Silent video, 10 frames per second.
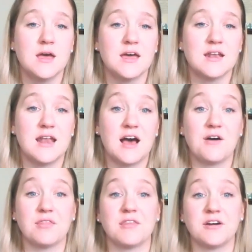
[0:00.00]

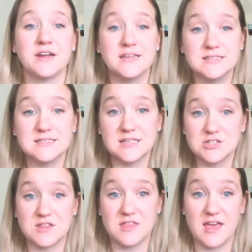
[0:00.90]
Now, there is such
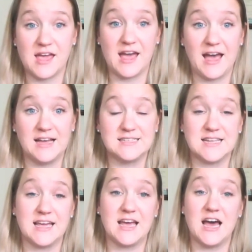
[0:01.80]
a thing as
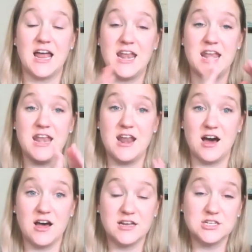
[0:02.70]
a
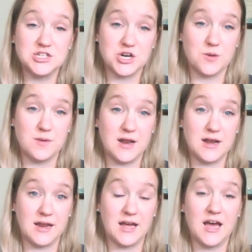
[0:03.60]

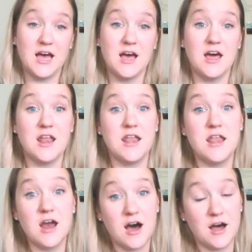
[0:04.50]
non-terminating,
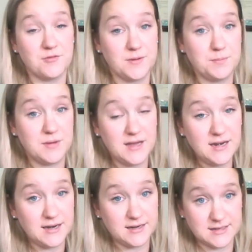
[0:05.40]

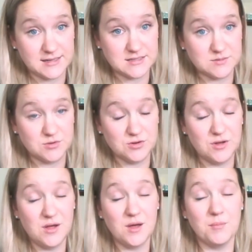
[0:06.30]
non-repeating decimal,
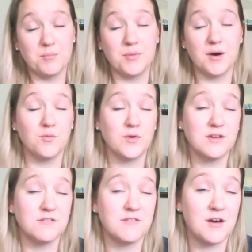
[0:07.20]
but we
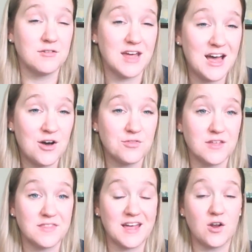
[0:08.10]
have found out
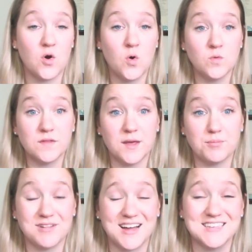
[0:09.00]
that that only
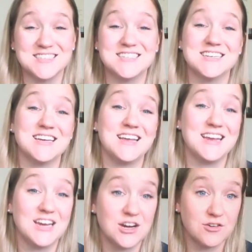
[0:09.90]
applies to
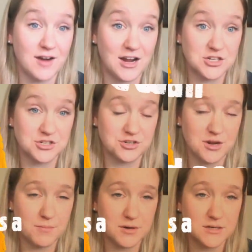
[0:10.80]
irrational
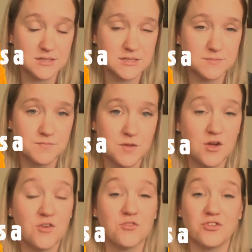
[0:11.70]
numbers.
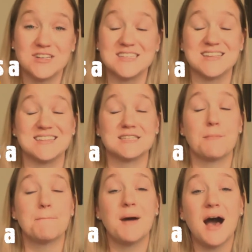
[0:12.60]
For instance,
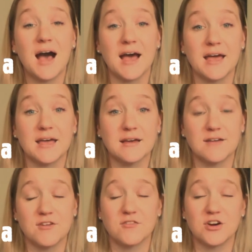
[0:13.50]
pi. Have
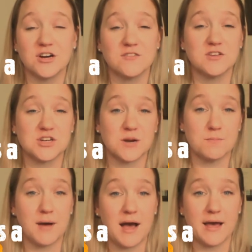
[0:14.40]
you ever heard of the term
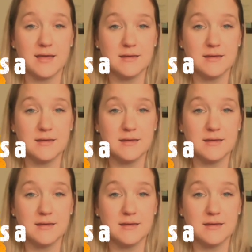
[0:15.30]
pi?